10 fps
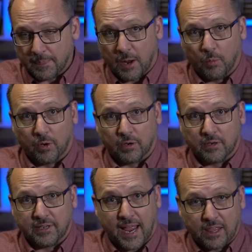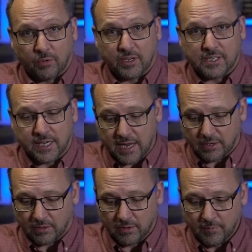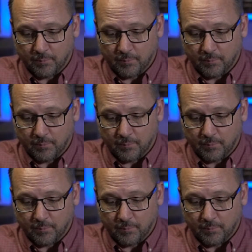that we're gathering together?